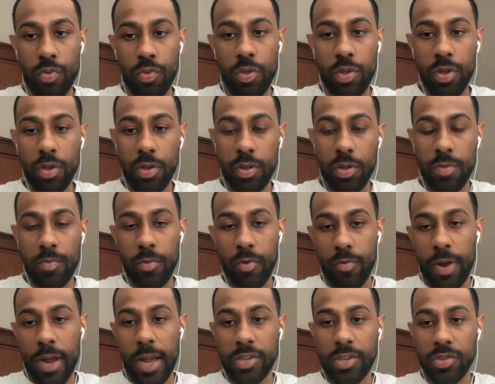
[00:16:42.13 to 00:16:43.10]
the more
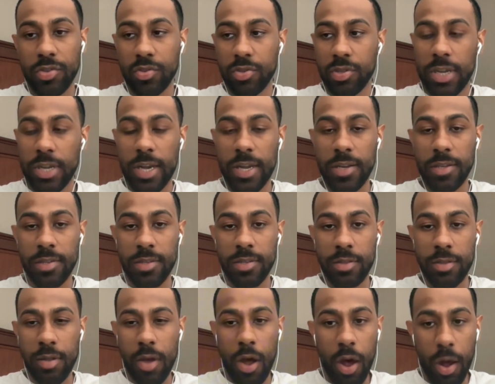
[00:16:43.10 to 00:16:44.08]
rational side is
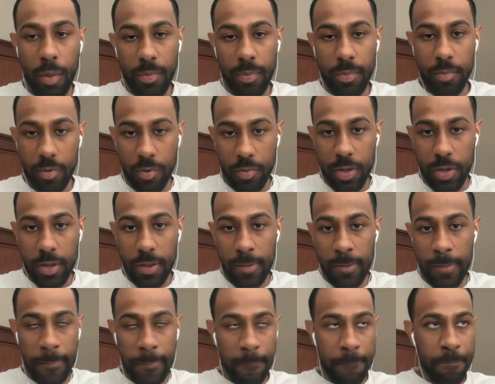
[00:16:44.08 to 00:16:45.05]
the optimal way.
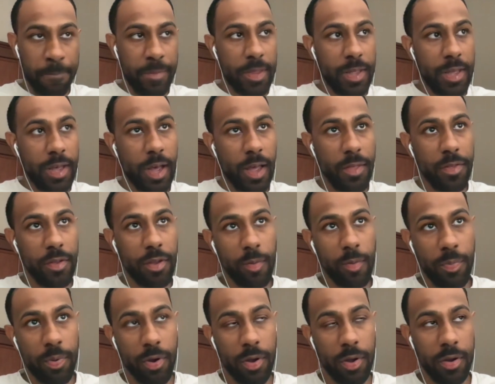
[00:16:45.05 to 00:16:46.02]
I think
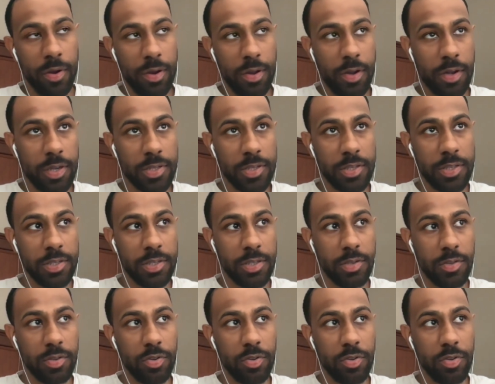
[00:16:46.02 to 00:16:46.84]
upon us